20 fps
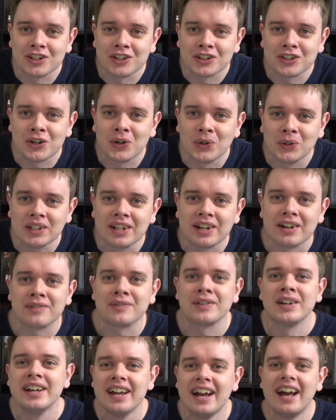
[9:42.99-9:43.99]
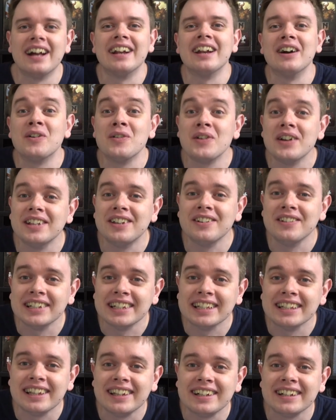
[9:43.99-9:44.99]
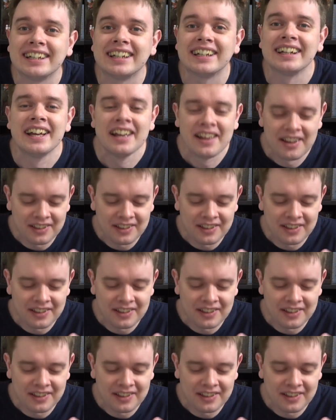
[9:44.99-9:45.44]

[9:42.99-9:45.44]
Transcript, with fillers: just called off. And I really, really like